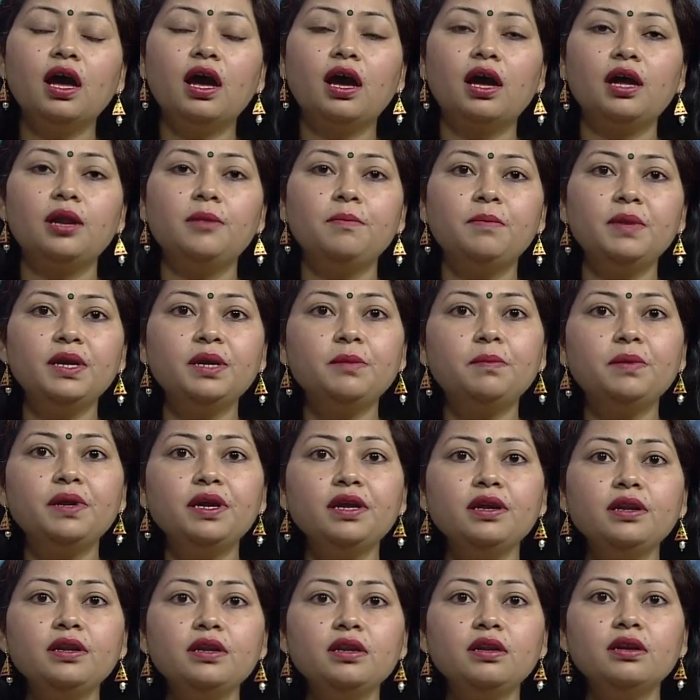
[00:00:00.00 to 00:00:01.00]
and
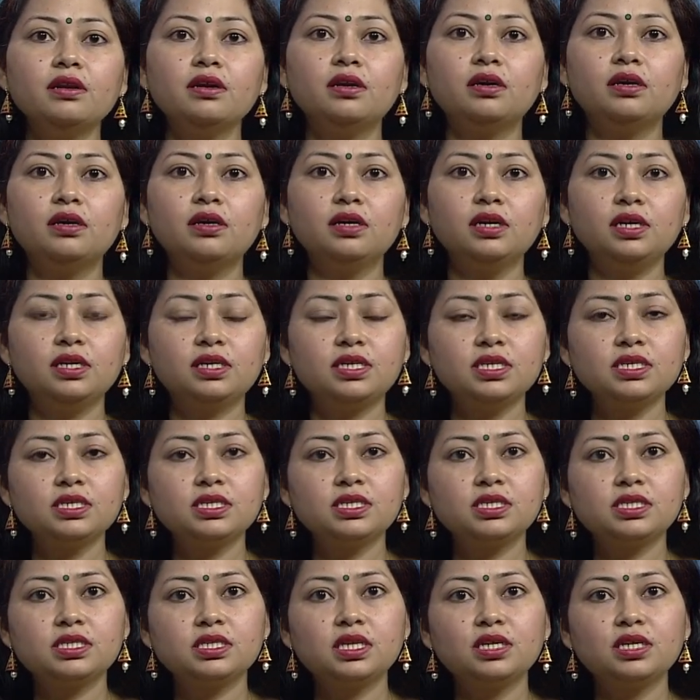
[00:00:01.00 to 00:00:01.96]
midbrain uh, it is